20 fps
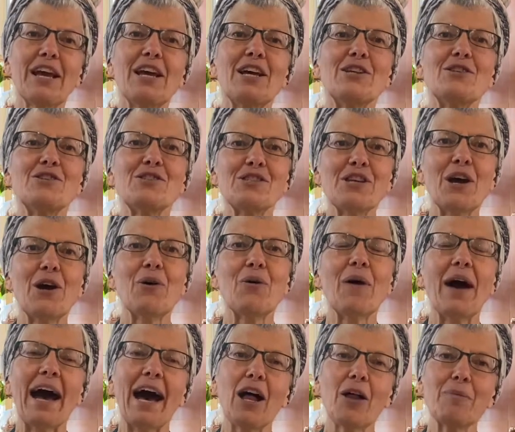So
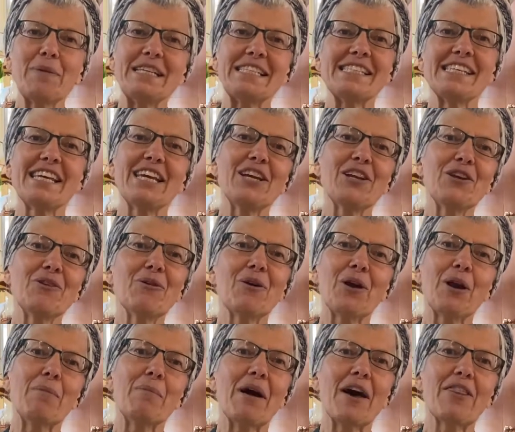I'll be seeing you on
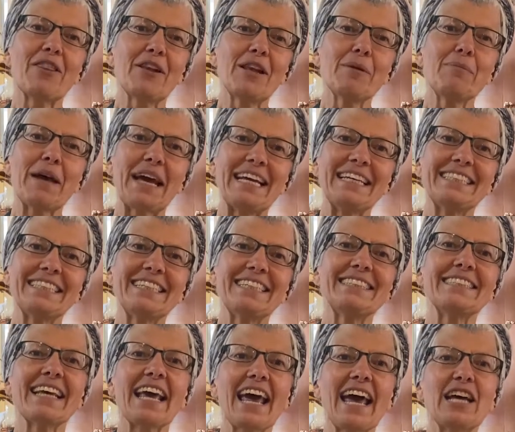a monthly
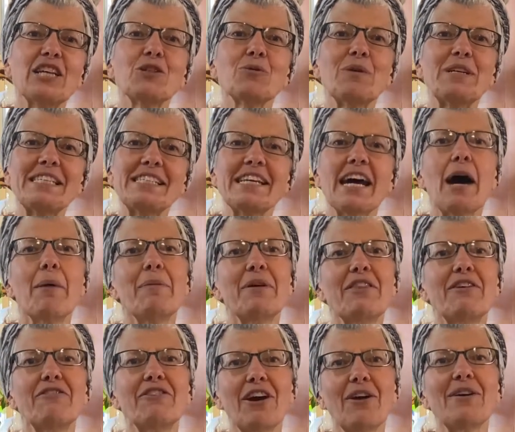basis as we stop at the
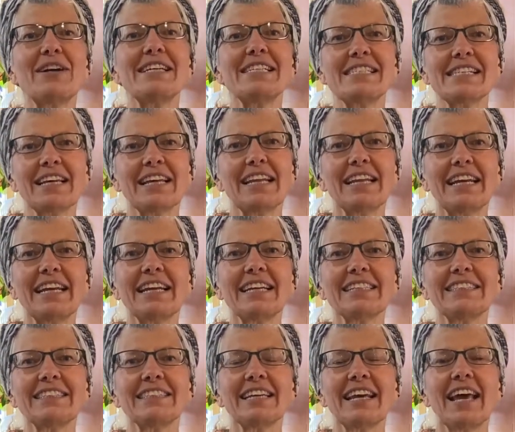various
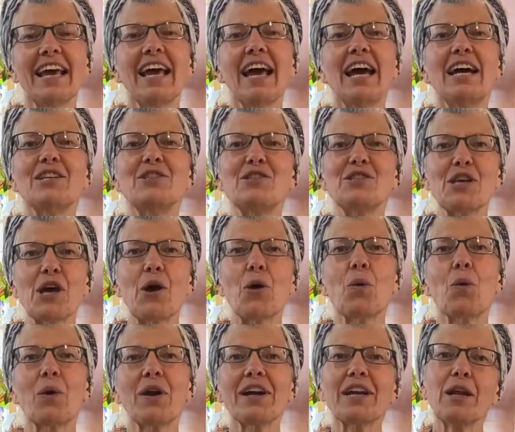clinics. So
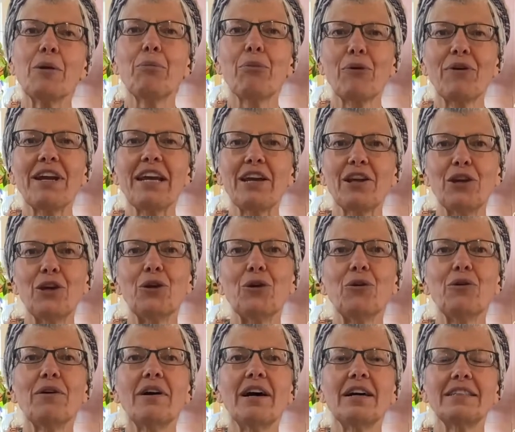we're going to bring
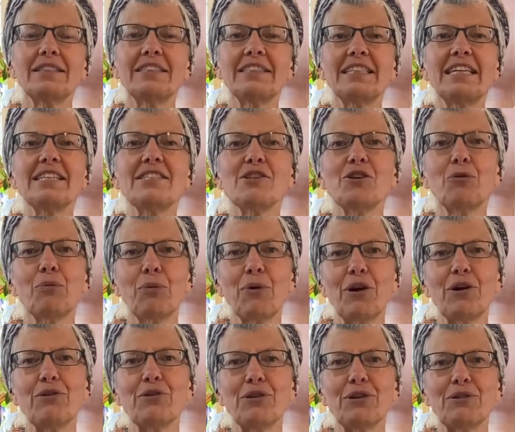you seasonal
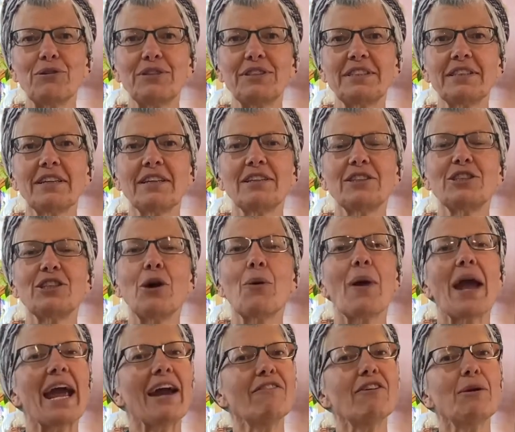produce. So
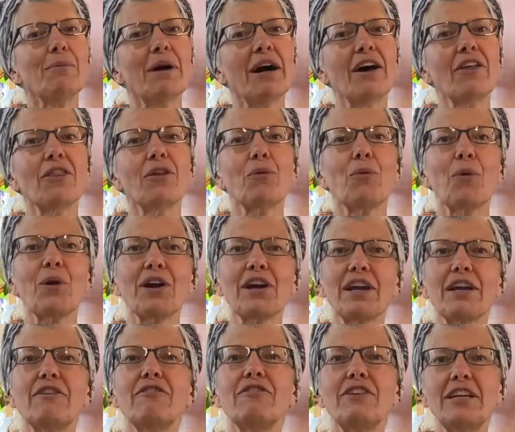every month we're
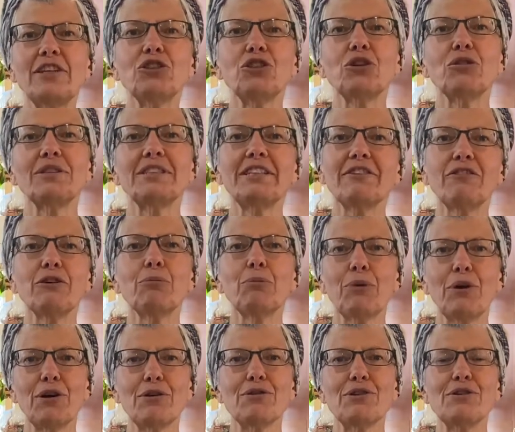going to feature different
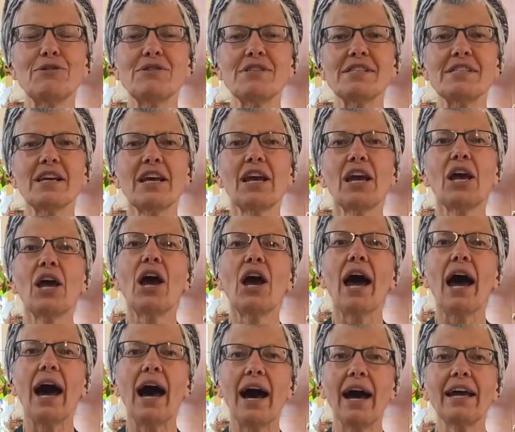produce.
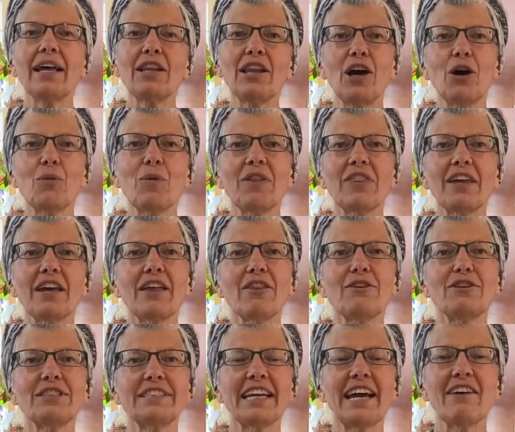I, along with the other
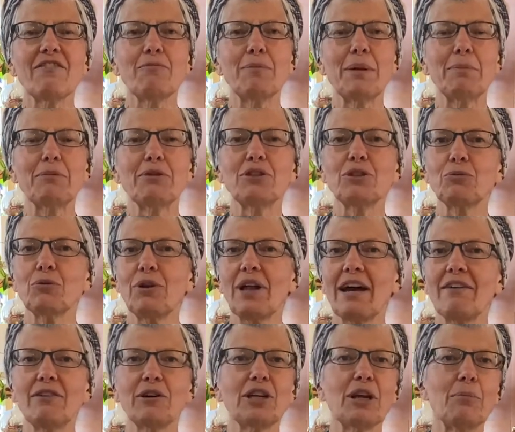staff members, will
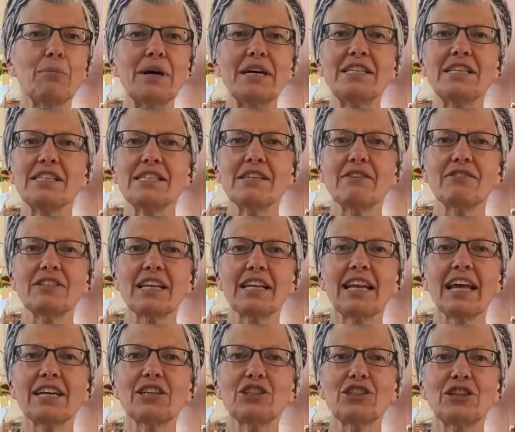have an abundance of
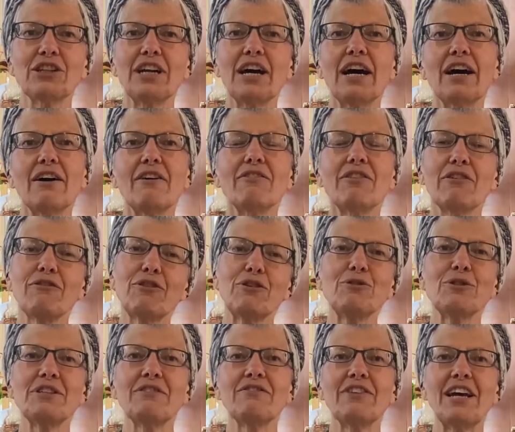selection of the
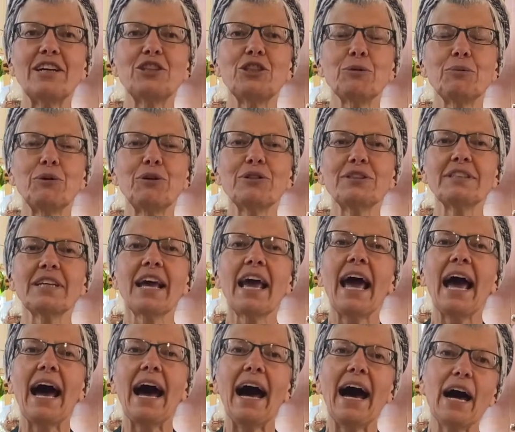fruits and vegetables.
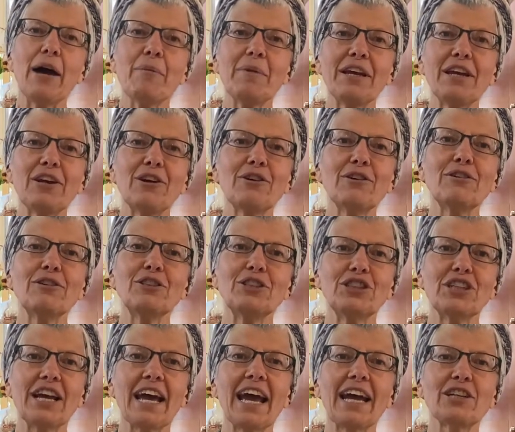I'm here
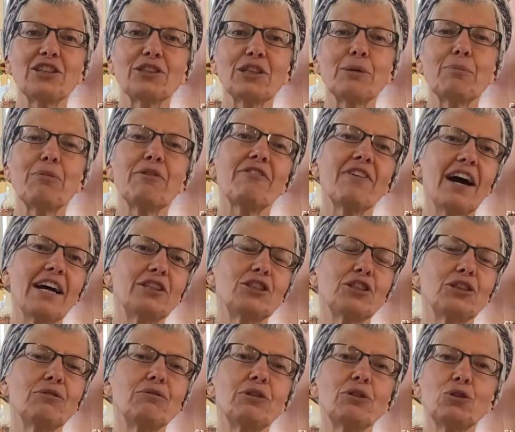to actually provide
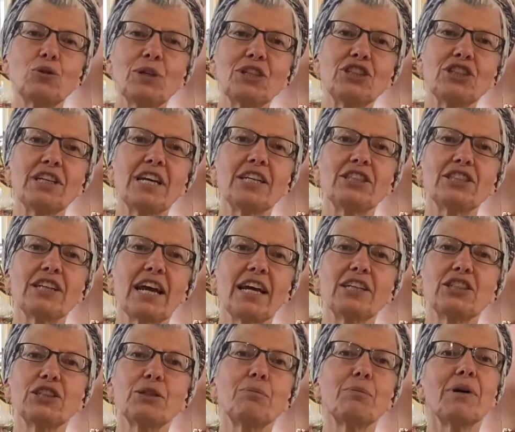you nutrition
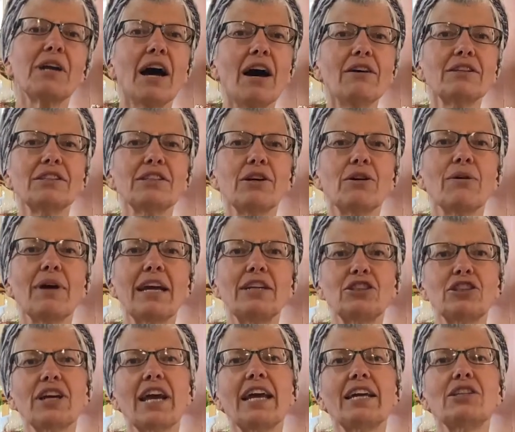education, but also
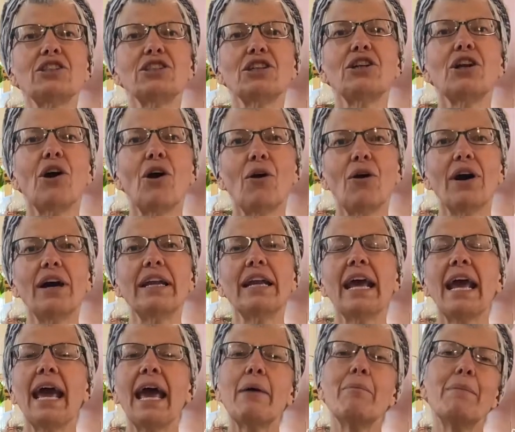education on
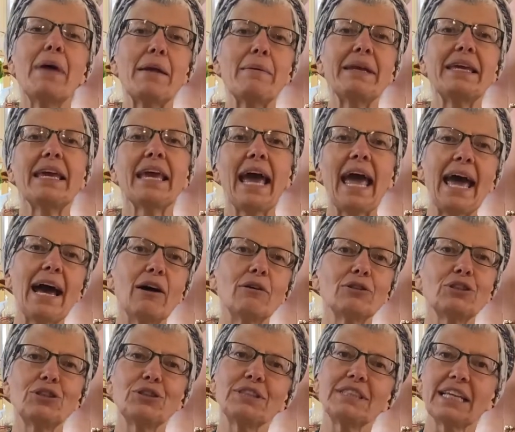maybe how
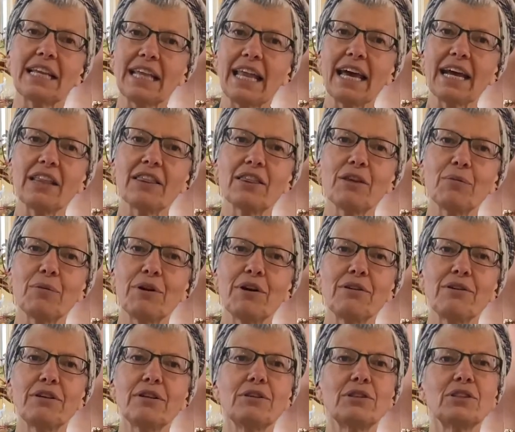to select the
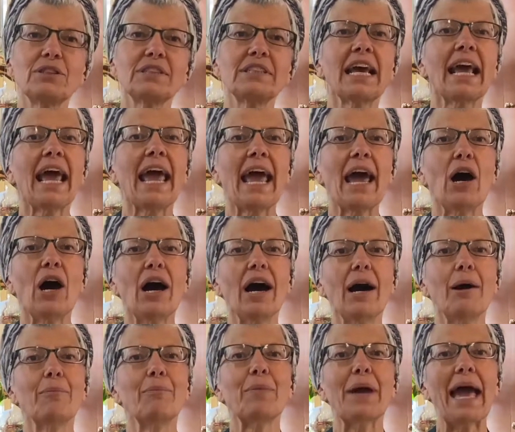produce,
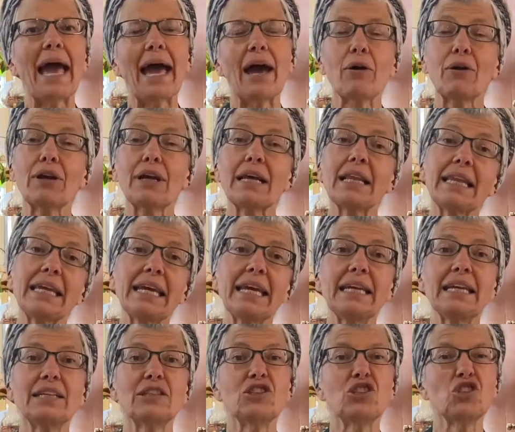how to clean
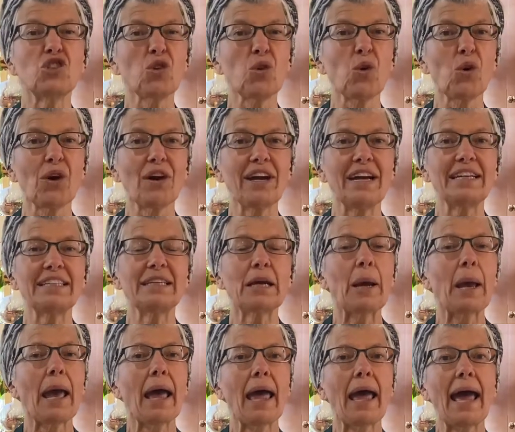and store it,
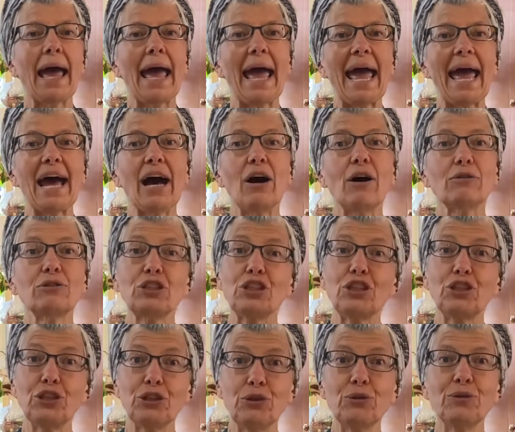how to
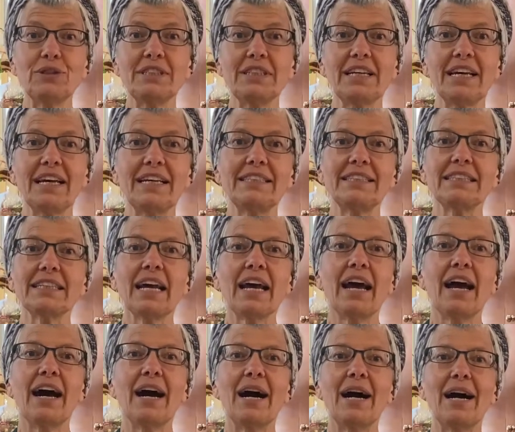use it,
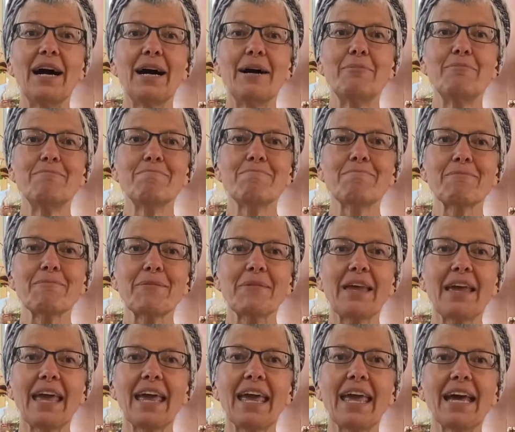
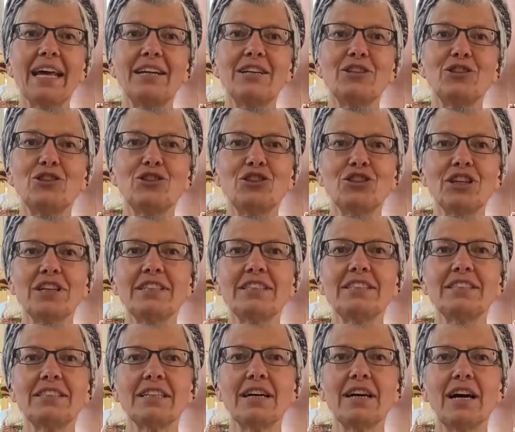and
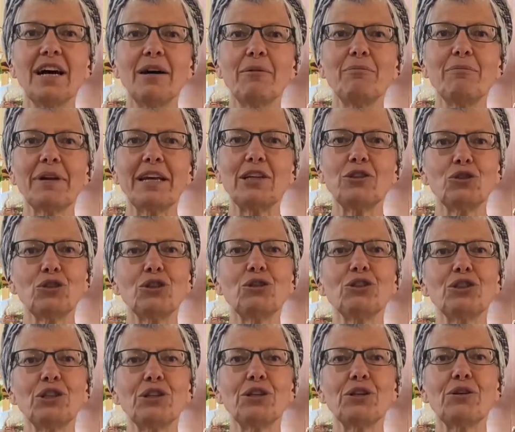just
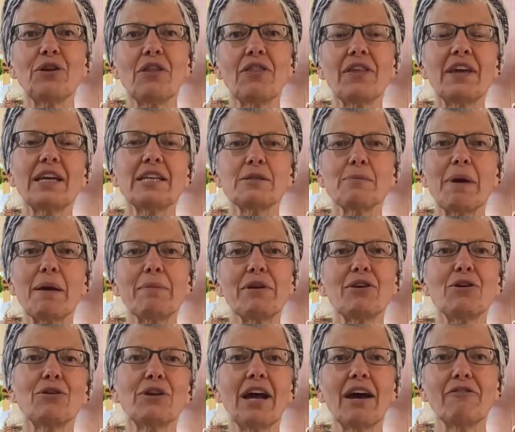introducing you to things maybe
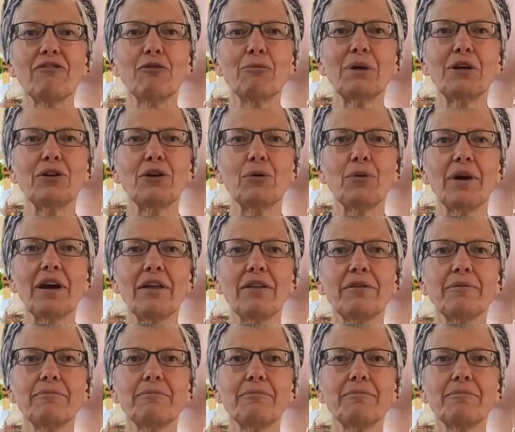you're not familiar with.